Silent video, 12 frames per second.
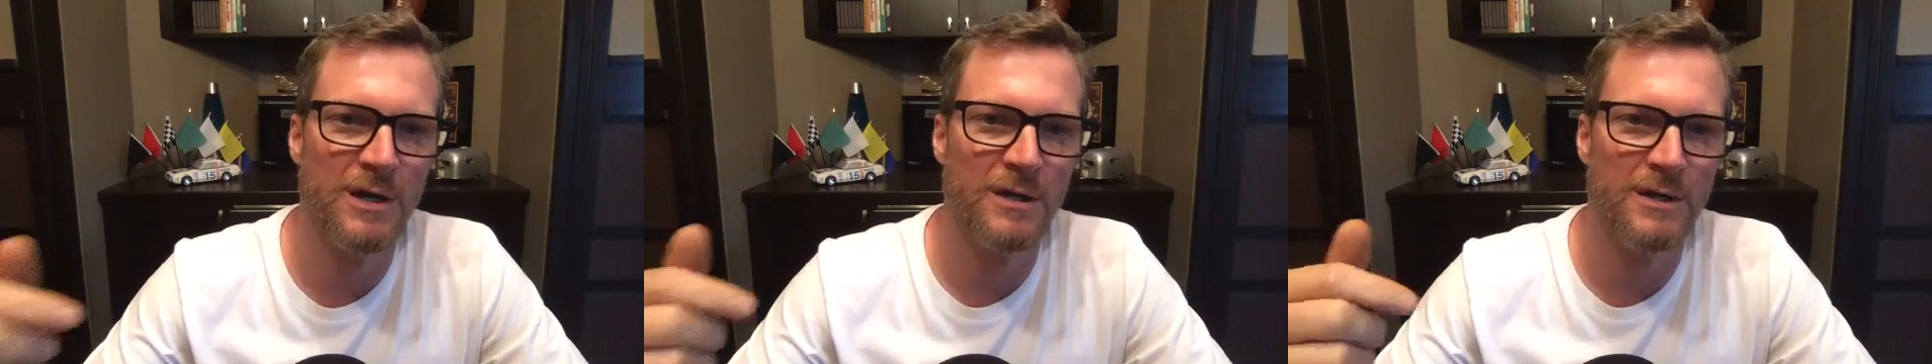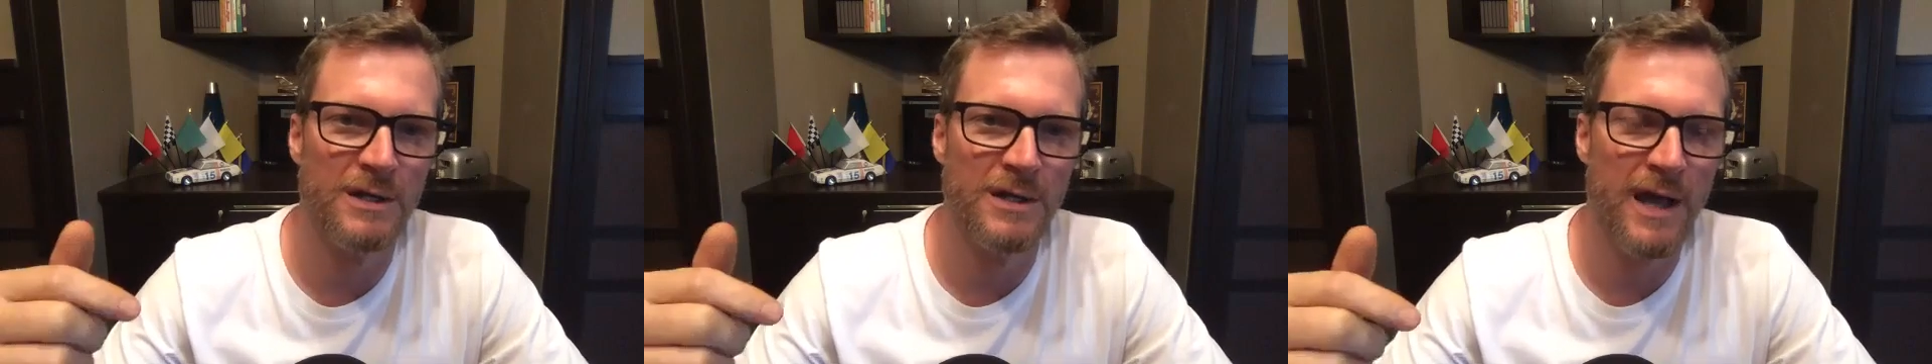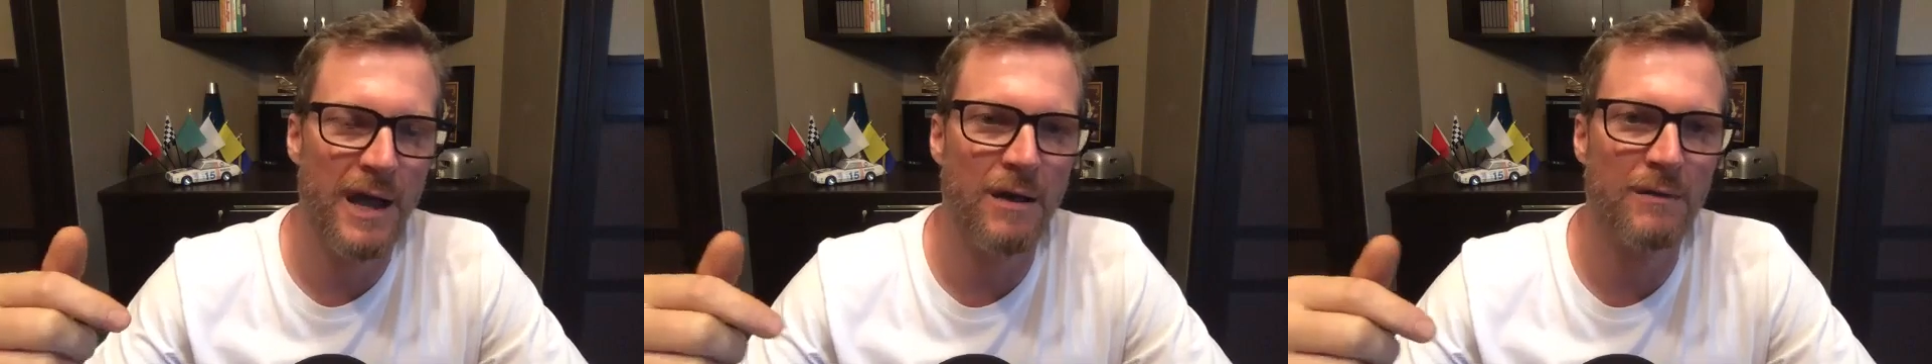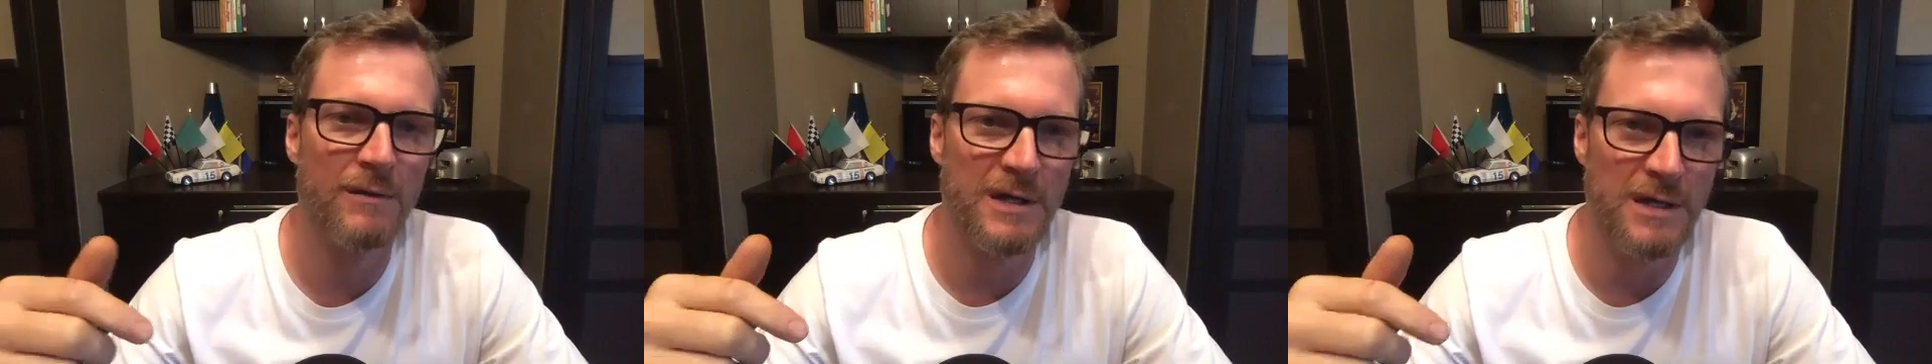in how
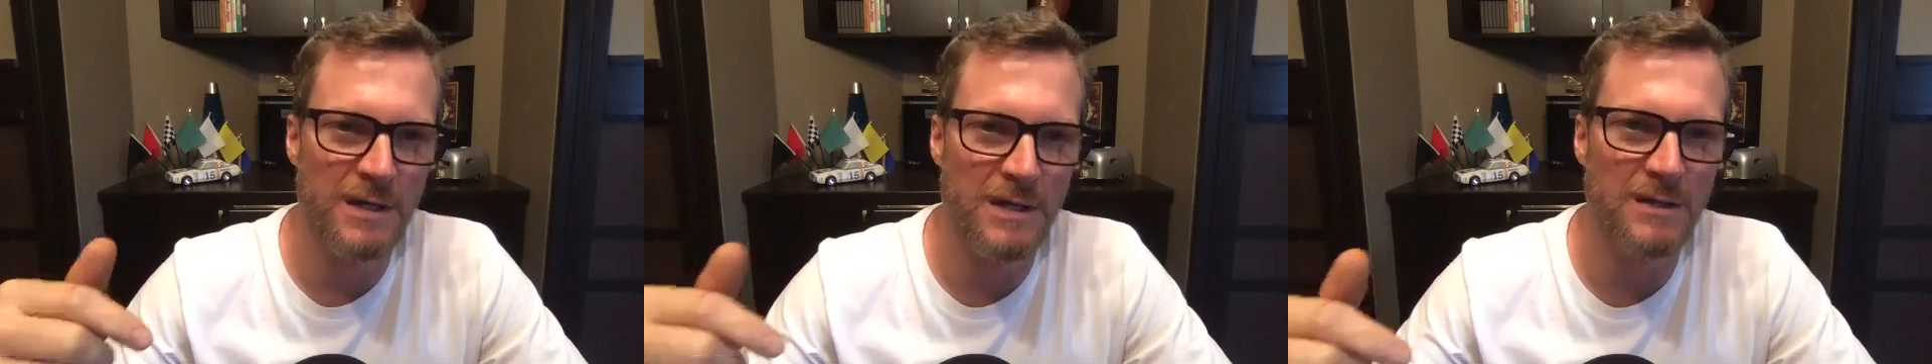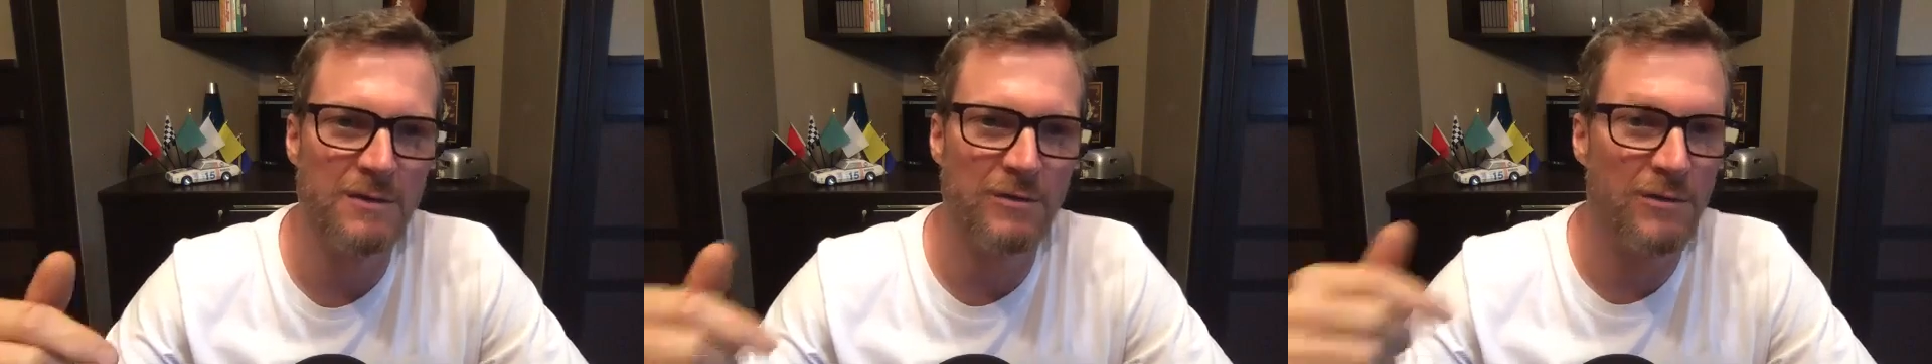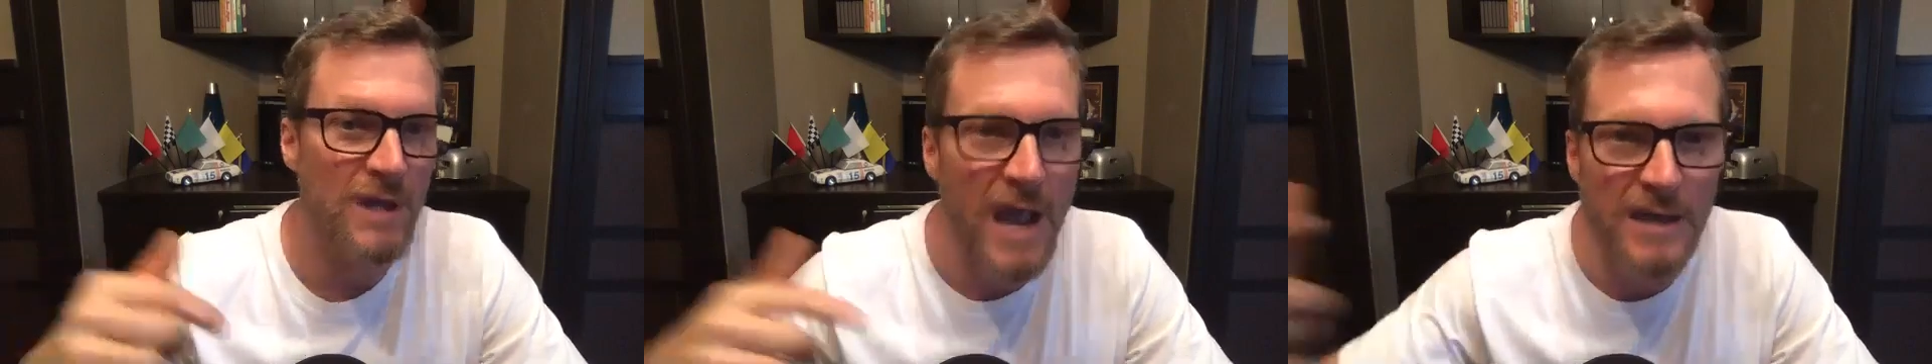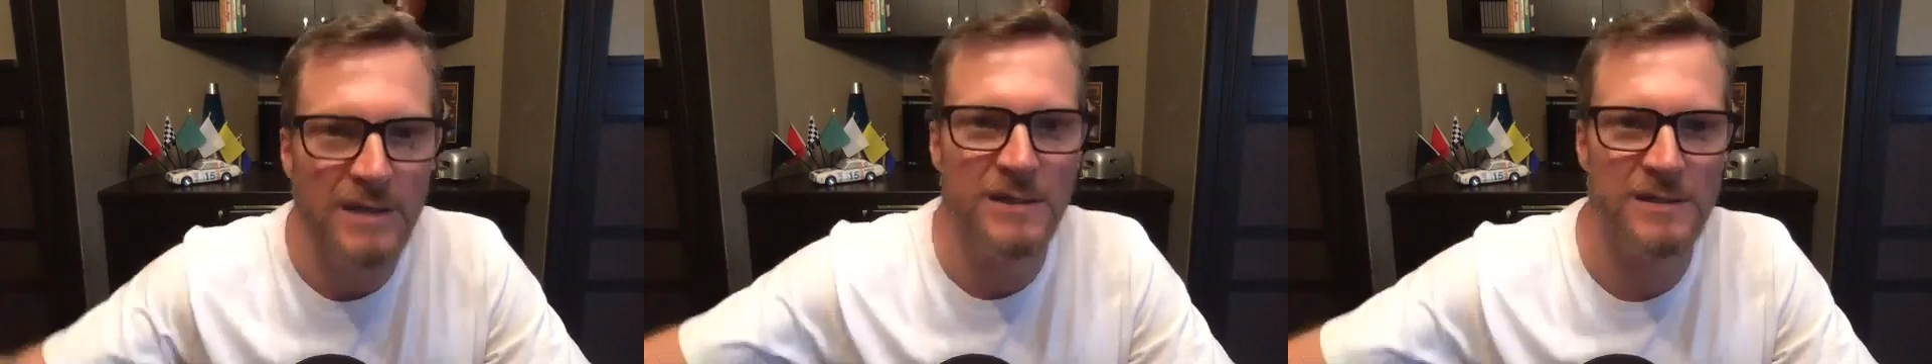he
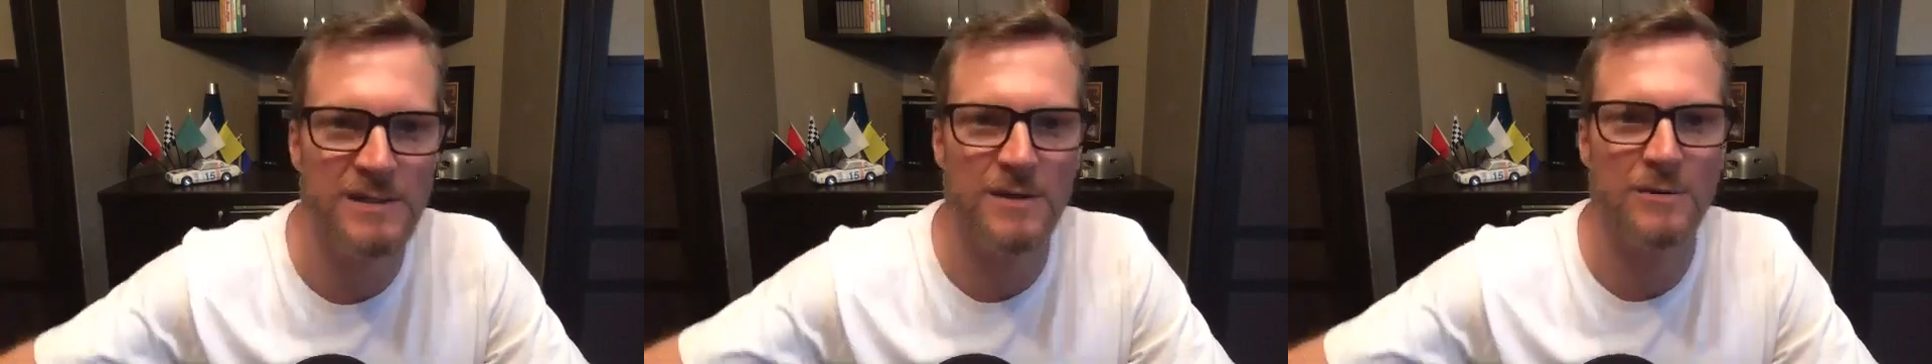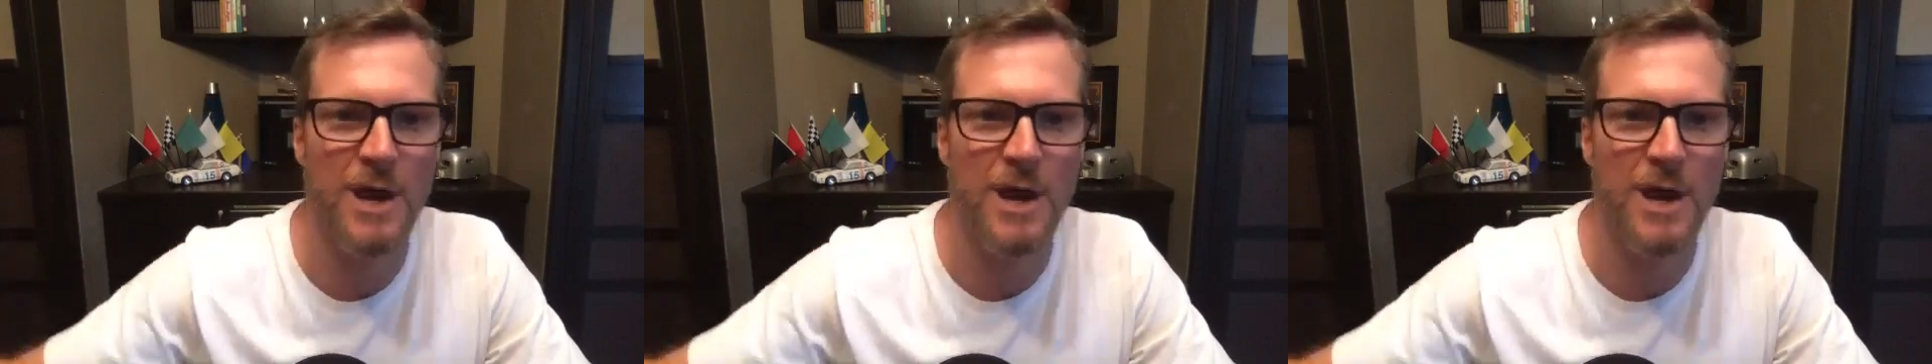created his own